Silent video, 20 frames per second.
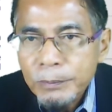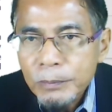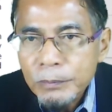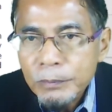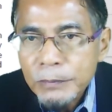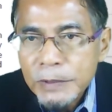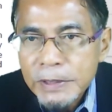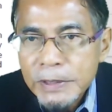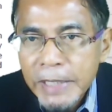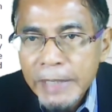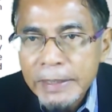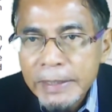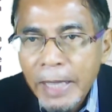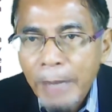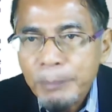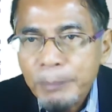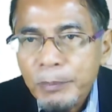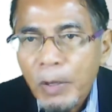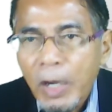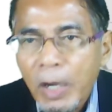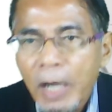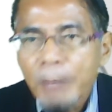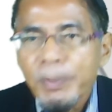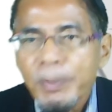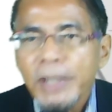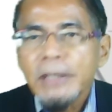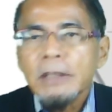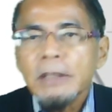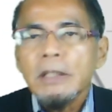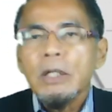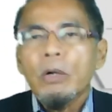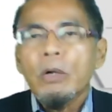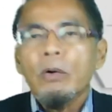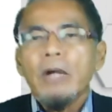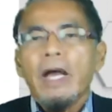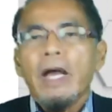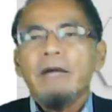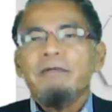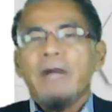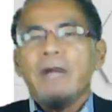set up urban
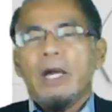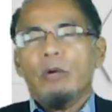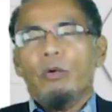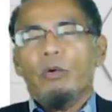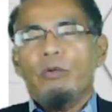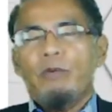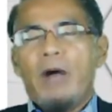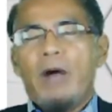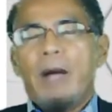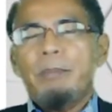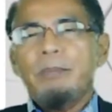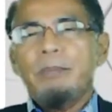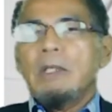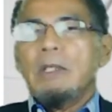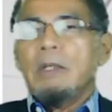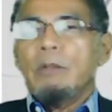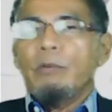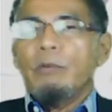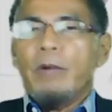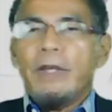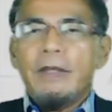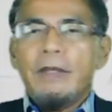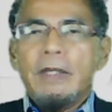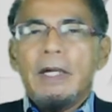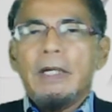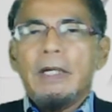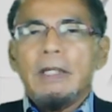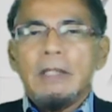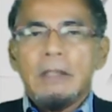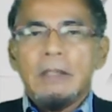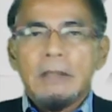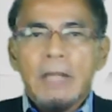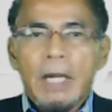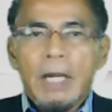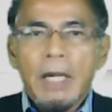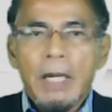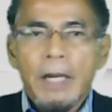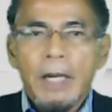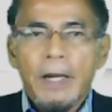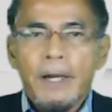Ecolife Agrofarm, whether it is
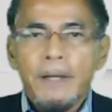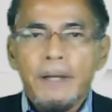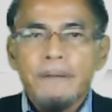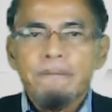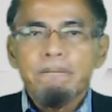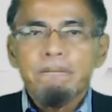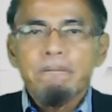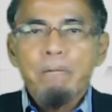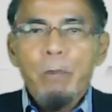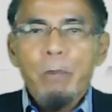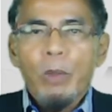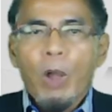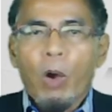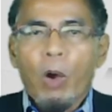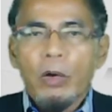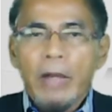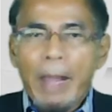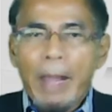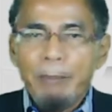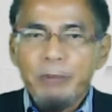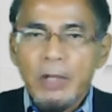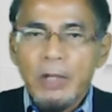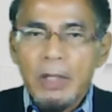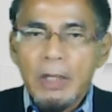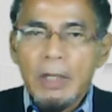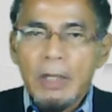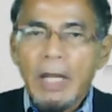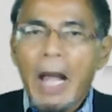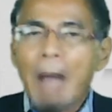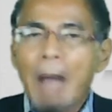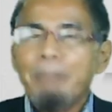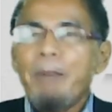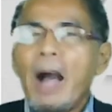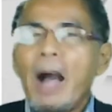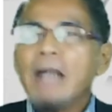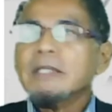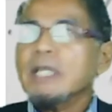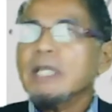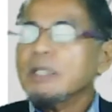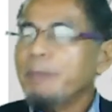on empty car
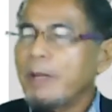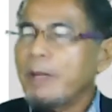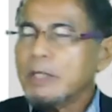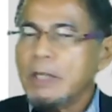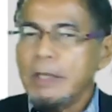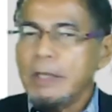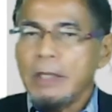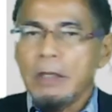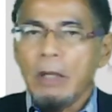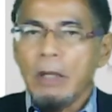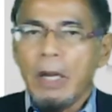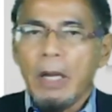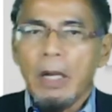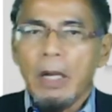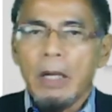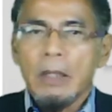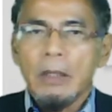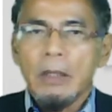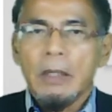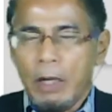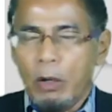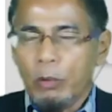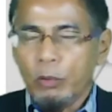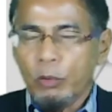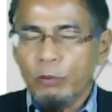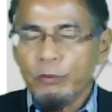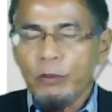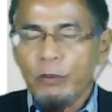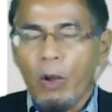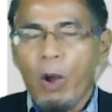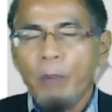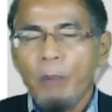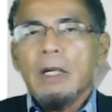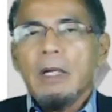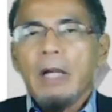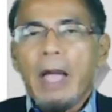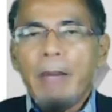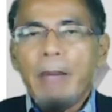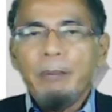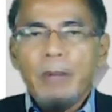parks, especially in
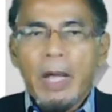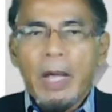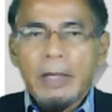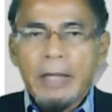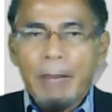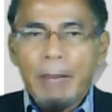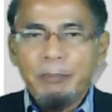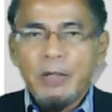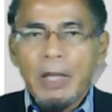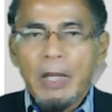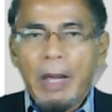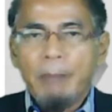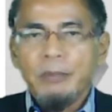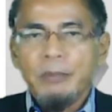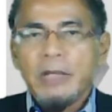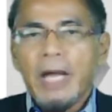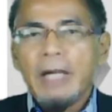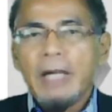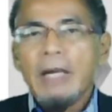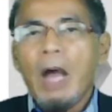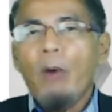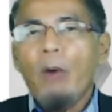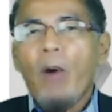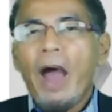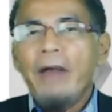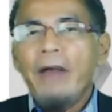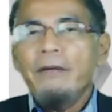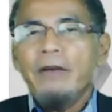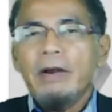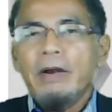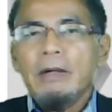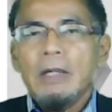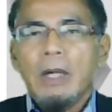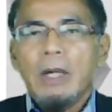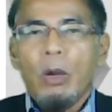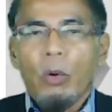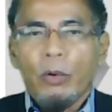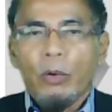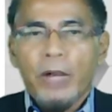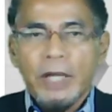rooftops. There are now
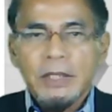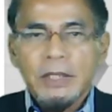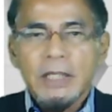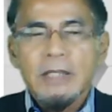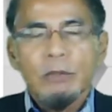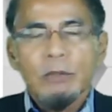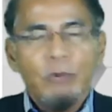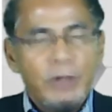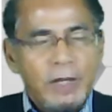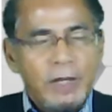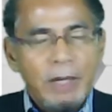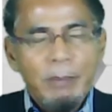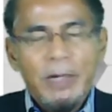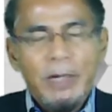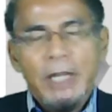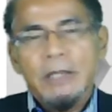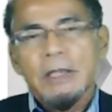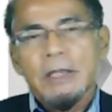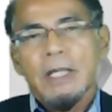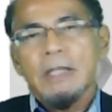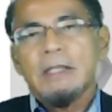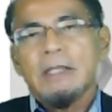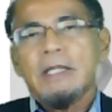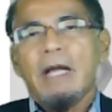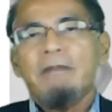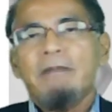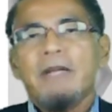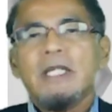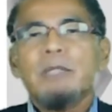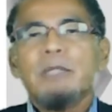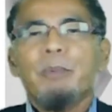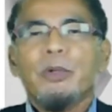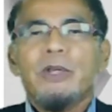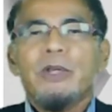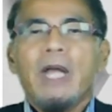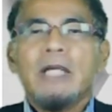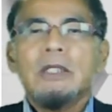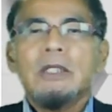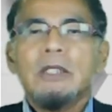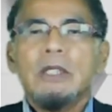100 locations within Malaysia itself. There is
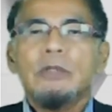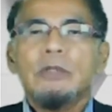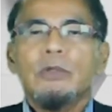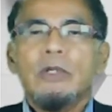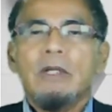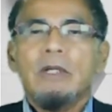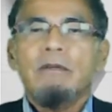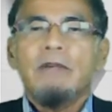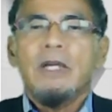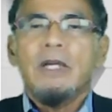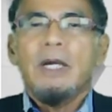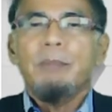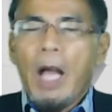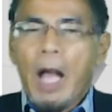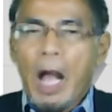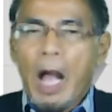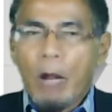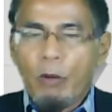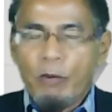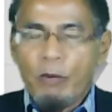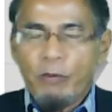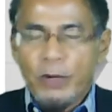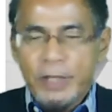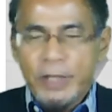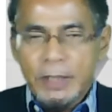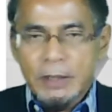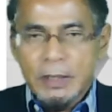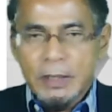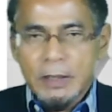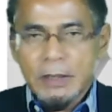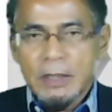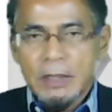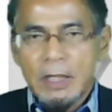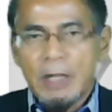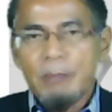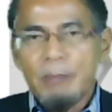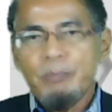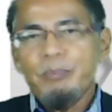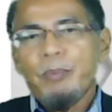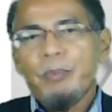potential to develop aquaponic
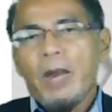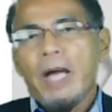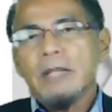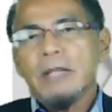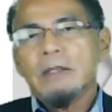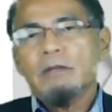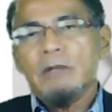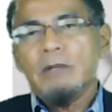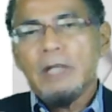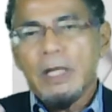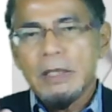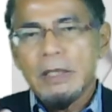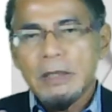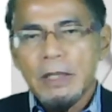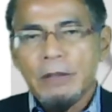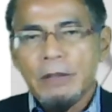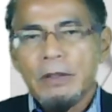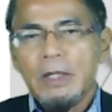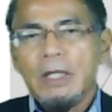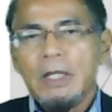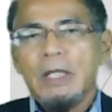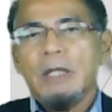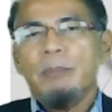system plus nursery